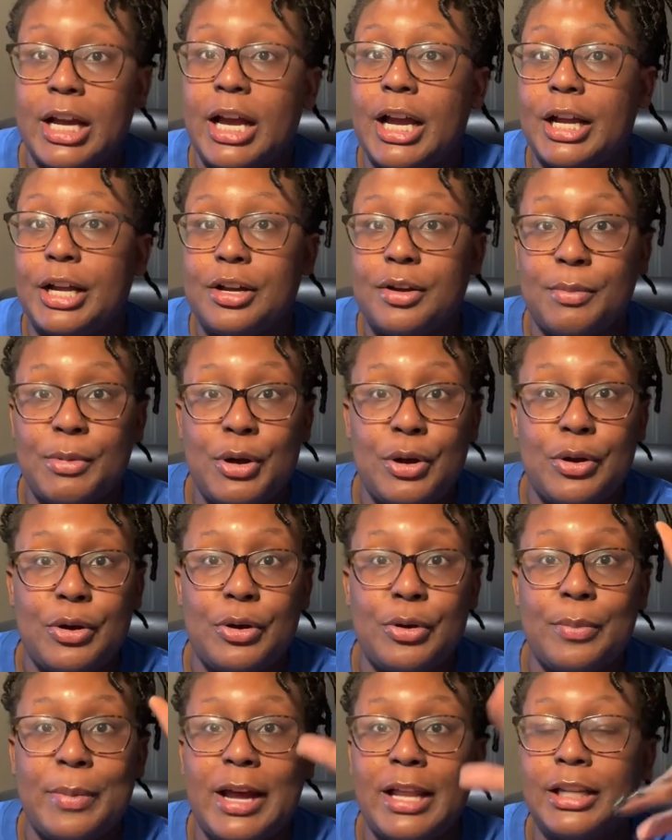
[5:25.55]
I come
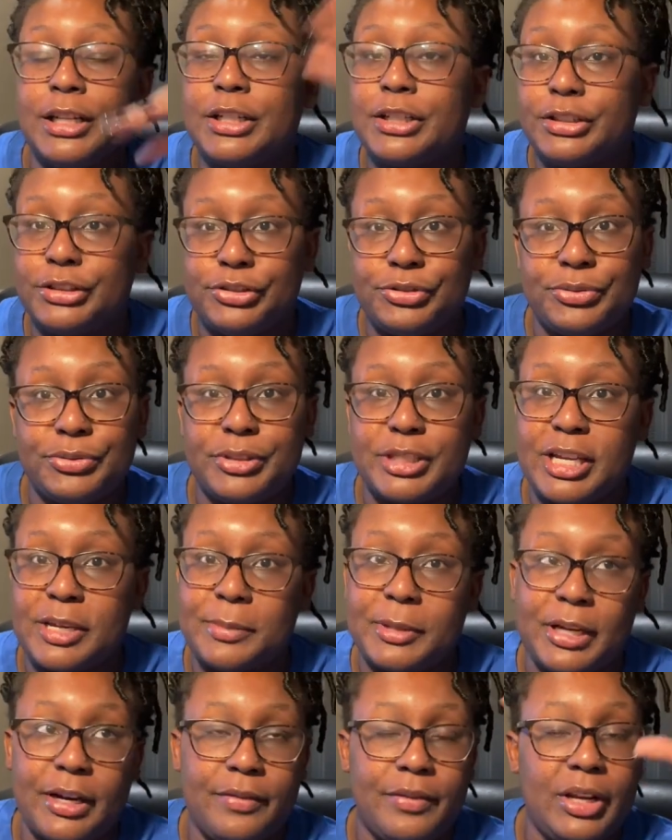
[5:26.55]
home, I literally do the same
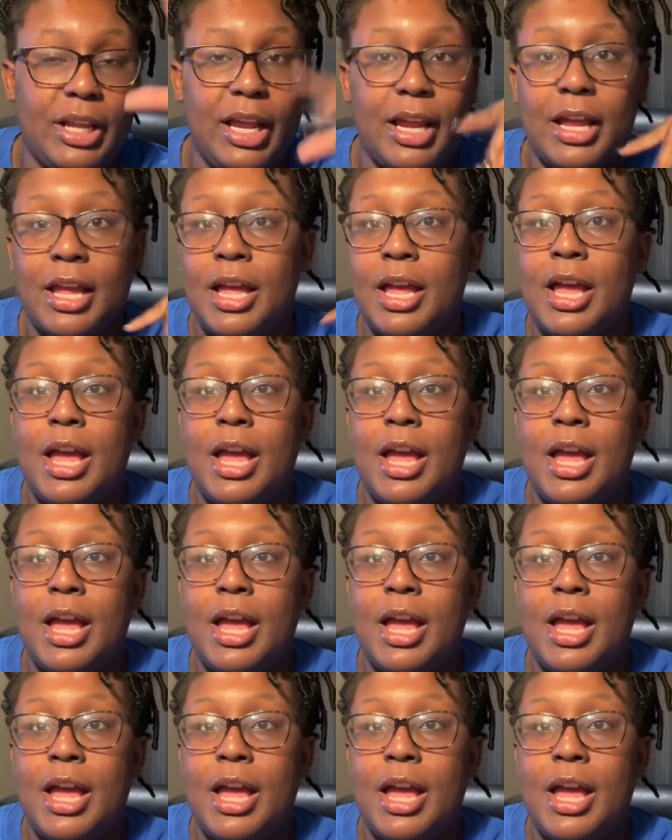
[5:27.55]
thing every day.